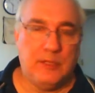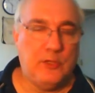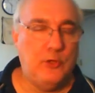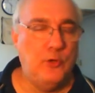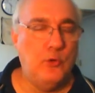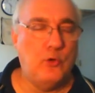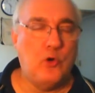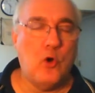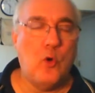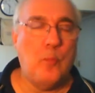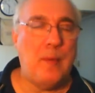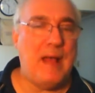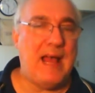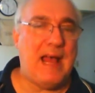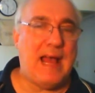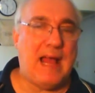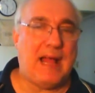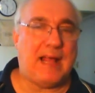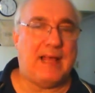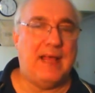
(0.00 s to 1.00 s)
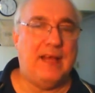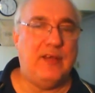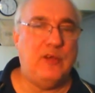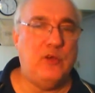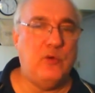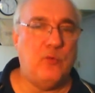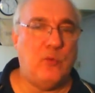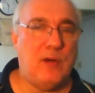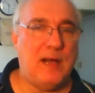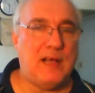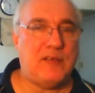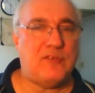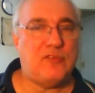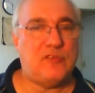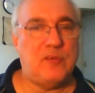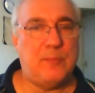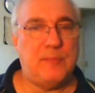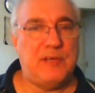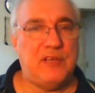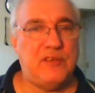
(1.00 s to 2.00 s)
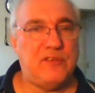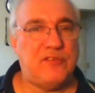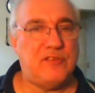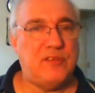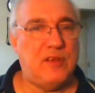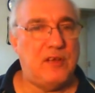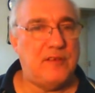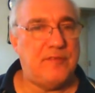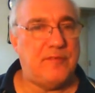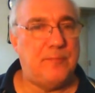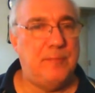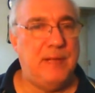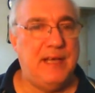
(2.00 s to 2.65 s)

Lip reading: you go back and you watch some of this stuff,